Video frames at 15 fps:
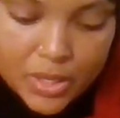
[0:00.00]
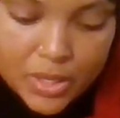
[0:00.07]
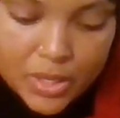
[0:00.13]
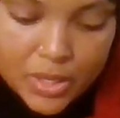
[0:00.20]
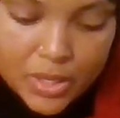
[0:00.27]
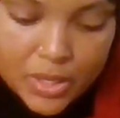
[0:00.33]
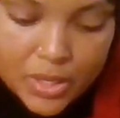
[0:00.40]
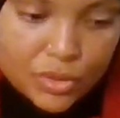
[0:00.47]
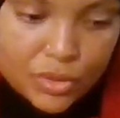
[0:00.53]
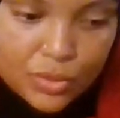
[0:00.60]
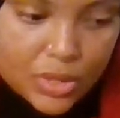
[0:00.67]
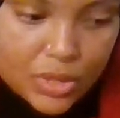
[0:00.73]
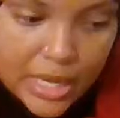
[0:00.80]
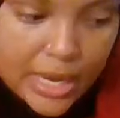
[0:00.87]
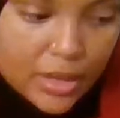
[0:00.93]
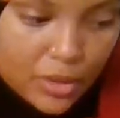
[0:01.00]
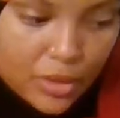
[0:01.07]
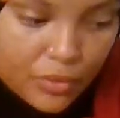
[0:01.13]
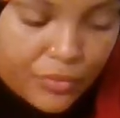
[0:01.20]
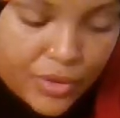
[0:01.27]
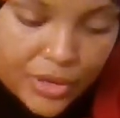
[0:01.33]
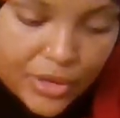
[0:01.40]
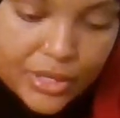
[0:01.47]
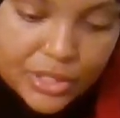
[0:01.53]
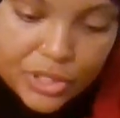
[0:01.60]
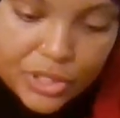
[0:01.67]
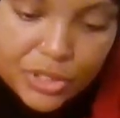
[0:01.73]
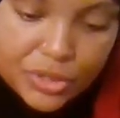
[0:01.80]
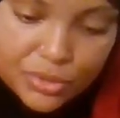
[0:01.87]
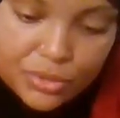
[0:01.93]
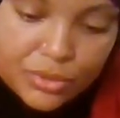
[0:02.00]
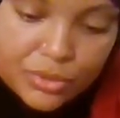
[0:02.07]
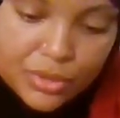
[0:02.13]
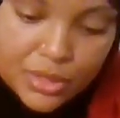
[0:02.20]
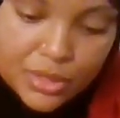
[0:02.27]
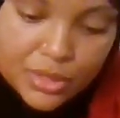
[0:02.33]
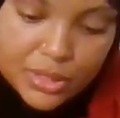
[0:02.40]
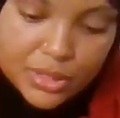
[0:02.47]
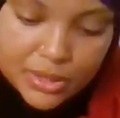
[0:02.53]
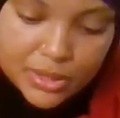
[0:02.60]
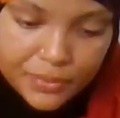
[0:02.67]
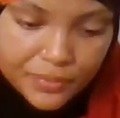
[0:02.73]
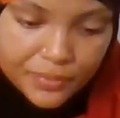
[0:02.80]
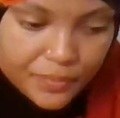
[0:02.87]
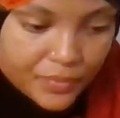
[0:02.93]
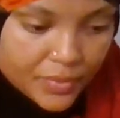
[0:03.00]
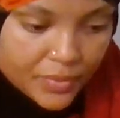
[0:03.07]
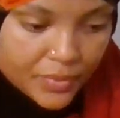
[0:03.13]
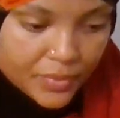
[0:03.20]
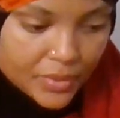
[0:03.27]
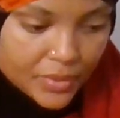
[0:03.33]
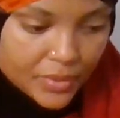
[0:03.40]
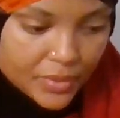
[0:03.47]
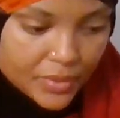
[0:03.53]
to the aloe vera juice. And